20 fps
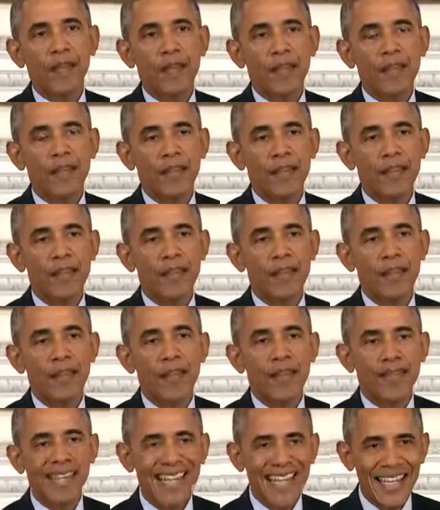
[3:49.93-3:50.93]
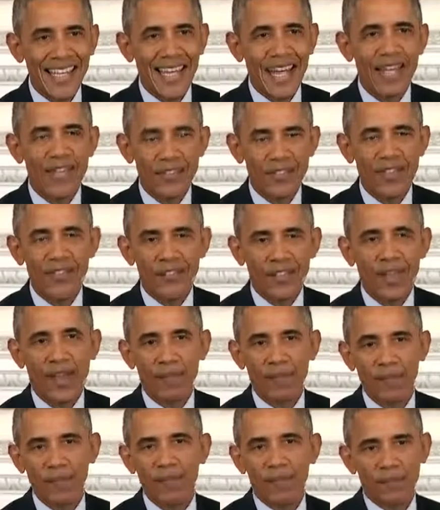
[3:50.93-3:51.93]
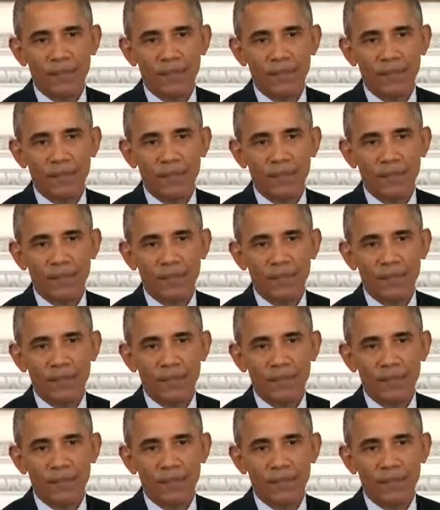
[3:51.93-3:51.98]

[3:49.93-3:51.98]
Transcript: and that it has to stop.